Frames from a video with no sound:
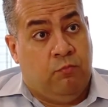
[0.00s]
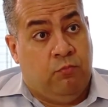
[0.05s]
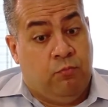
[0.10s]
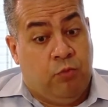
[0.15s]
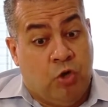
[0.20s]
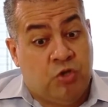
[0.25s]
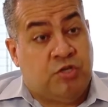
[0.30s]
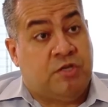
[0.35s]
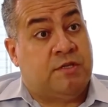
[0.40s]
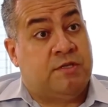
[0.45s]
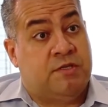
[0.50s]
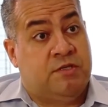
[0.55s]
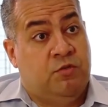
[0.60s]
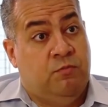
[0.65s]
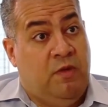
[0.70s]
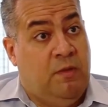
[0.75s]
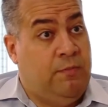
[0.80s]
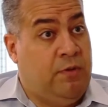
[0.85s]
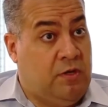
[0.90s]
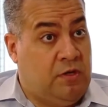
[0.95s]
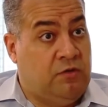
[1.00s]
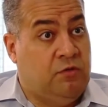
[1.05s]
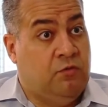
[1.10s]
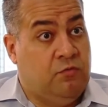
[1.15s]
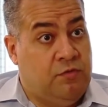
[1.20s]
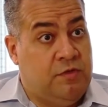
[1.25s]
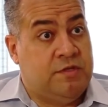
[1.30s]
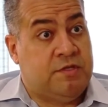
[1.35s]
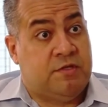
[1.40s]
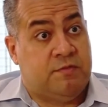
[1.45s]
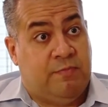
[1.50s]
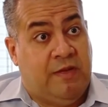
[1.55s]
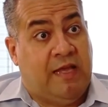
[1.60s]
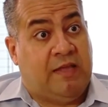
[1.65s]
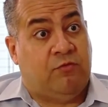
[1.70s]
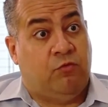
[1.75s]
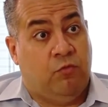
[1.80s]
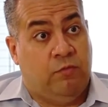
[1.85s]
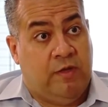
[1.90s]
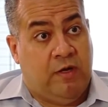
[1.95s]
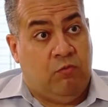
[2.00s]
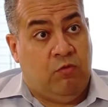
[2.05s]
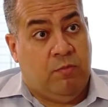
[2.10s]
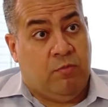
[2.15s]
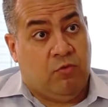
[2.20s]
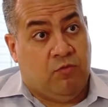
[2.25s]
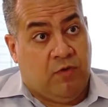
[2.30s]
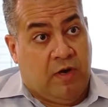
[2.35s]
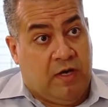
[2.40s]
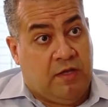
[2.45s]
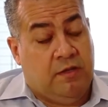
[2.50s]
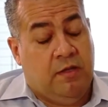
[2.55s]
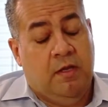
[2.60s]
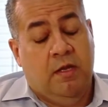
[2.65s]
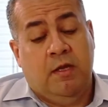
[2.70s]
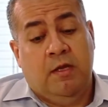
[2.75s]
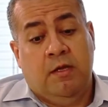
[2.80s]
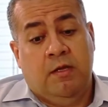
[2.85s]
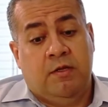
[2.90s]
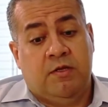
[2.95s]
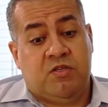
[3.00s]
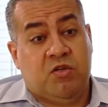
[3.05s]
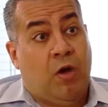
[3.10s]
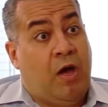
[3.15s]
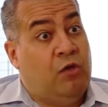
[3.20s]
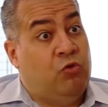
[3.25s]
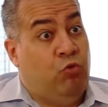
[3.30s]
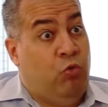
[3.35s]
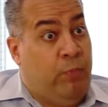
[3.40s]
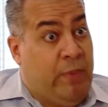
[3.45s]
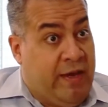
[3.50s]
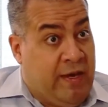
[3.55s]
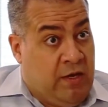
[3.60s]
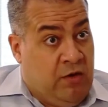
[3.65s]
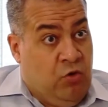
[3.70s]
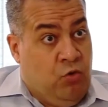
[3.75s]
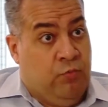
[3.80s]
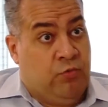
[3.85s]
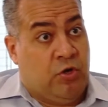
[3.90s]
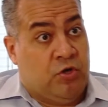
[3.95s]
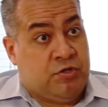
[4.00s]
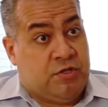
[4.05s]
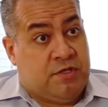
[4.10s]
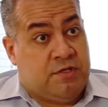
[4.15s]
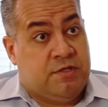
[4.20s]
projects to be part of this platform that we provide. So how do we pick new projects?